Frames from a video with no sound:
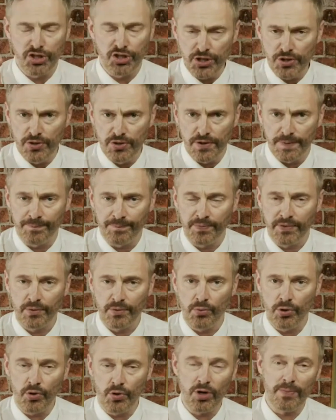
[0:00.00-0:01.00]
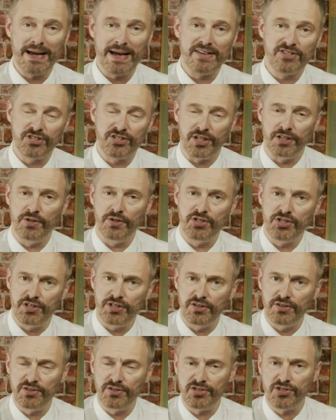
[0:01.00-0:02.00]
June, we're all about
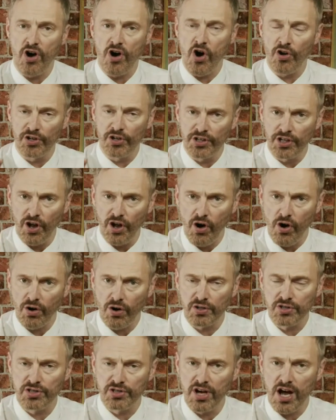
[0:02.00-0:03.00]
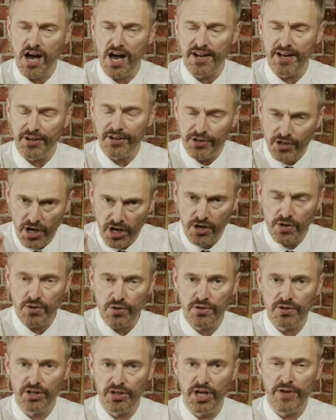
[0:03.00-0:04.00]
solutions on Unlocked, and I
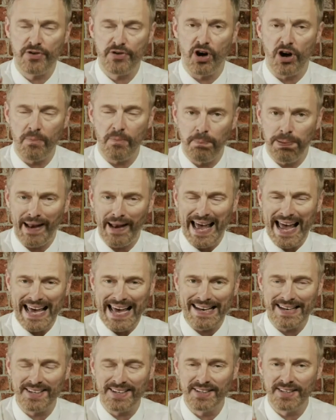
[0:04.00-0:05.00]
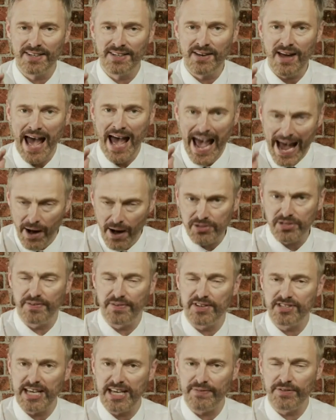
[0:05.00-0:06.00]
know you've got a plan out
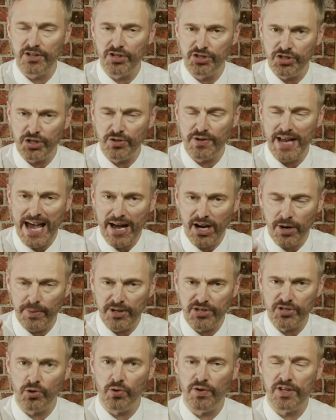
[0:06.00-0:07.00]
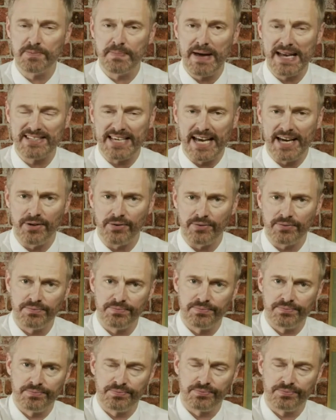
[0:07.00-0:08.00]
of this, haven't you? June, how can we sort this mess out?